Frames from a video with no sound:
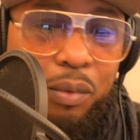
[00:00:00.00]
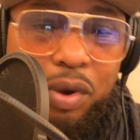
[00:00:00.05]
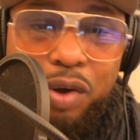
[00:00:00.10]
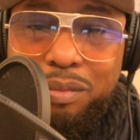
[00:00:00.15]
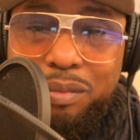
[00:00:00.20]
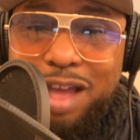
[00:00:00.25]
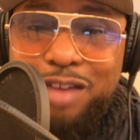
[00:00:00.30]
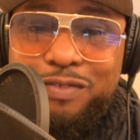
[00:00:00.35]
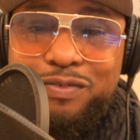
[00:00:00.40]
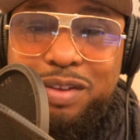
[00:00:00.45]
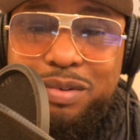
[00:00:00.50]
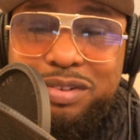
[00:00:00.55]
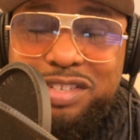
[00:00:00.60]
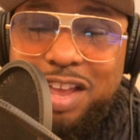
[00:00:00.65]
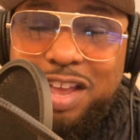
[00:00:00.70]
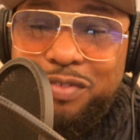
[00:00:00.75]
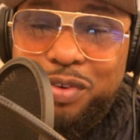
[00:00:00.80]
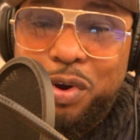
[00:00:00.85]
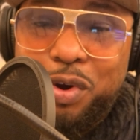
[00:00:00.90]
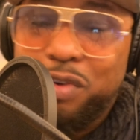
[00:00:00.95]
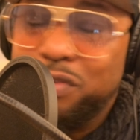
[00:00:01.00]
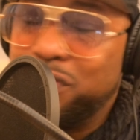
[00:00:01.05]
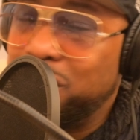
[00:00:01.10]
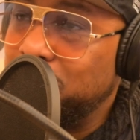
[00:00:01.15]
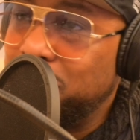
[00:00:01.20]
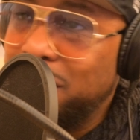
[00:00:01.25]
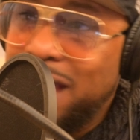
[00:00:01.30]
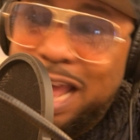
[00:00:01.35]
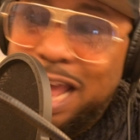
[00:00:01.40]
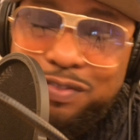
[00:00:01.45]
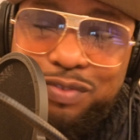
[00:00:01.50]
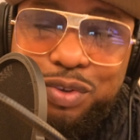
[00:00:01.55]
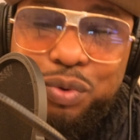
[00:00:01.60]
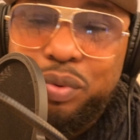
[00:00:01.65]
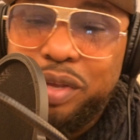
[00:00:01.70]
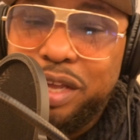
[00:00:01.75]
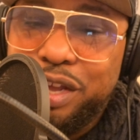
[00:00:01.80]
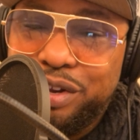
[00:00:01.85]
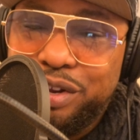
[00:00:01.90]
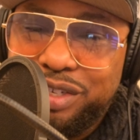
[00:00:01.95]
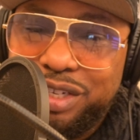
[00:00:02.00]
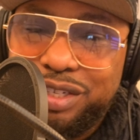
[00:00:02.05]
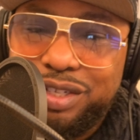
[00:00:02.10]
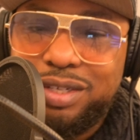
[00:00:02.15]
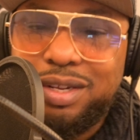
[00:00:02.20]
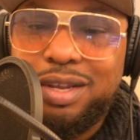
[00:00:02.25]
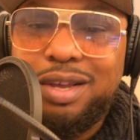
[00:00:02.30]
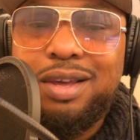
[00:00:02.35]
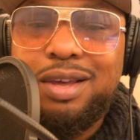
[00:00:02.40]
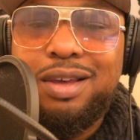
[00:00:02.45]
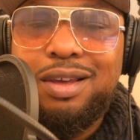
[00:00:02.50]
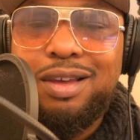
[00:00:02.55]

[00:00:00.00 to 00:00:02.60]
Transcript: One of my favorites I've heard for the past few years is